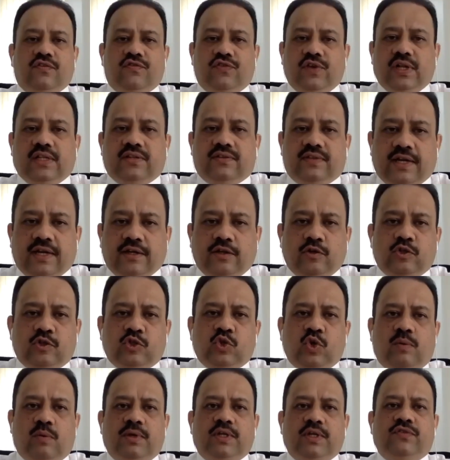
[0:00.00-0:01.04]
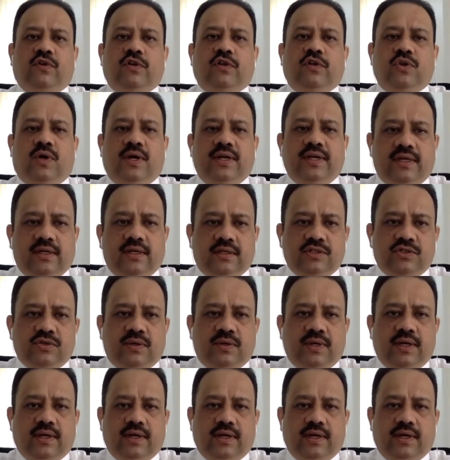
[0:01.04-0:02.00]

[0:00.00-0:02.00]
Phil, thank you so much for joining us today.